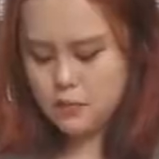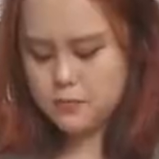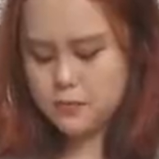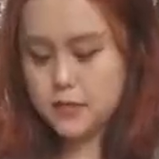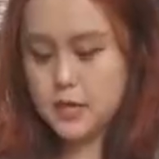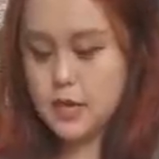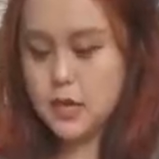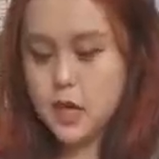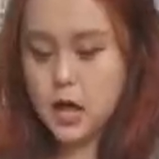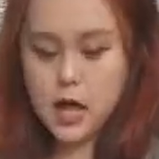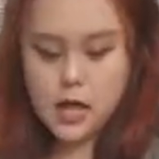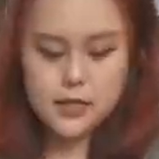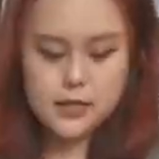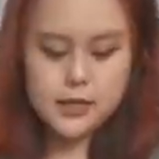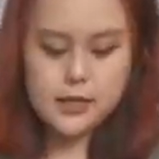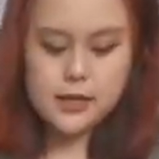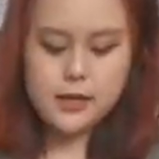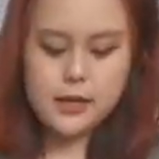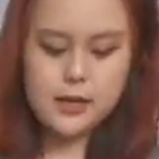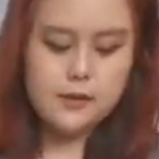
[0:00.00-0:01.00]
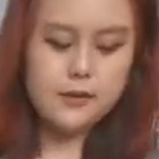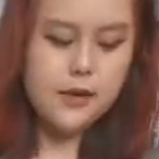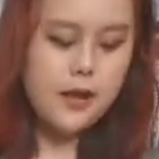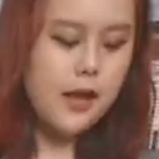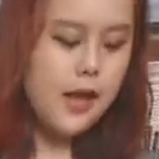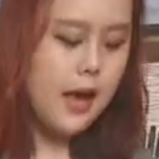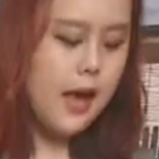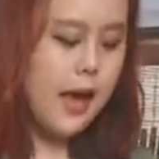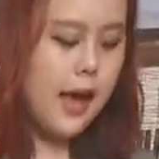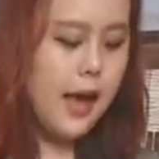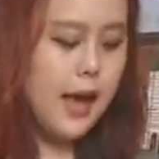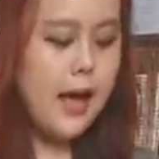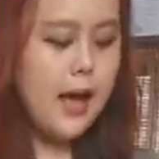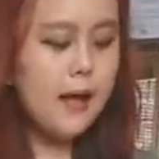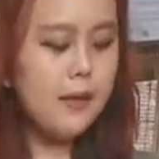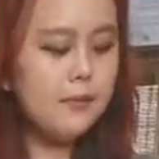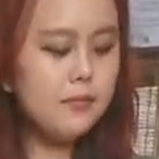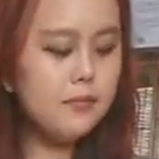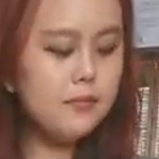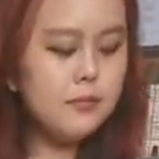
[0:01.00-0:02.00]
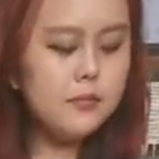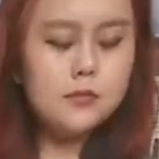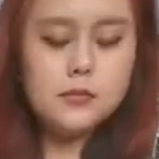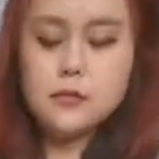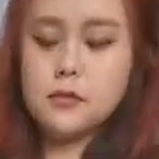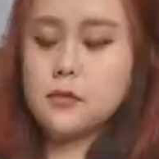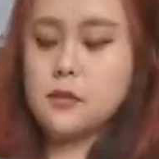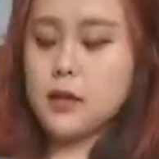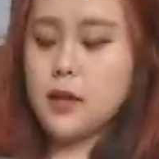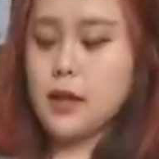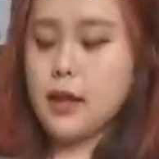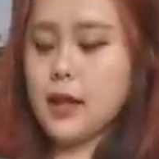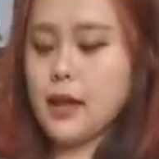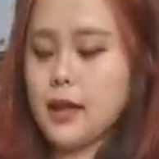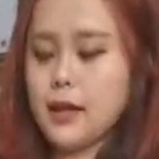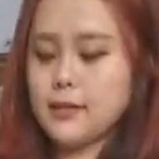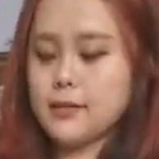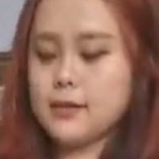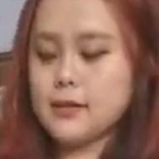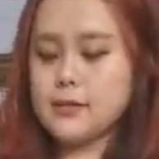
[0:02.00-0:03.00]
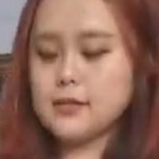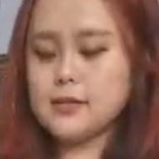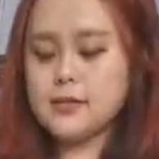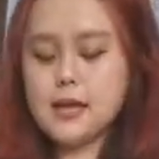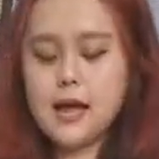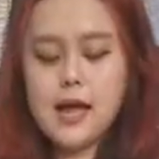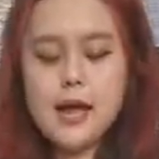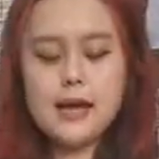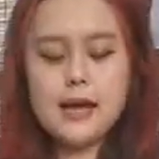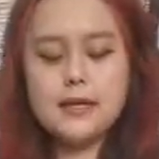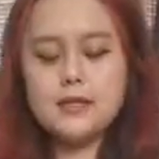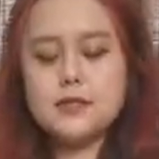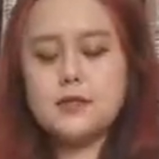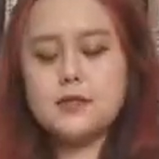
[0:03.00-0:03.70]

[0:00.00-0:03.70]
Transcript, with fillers: the garlic in, and at this side,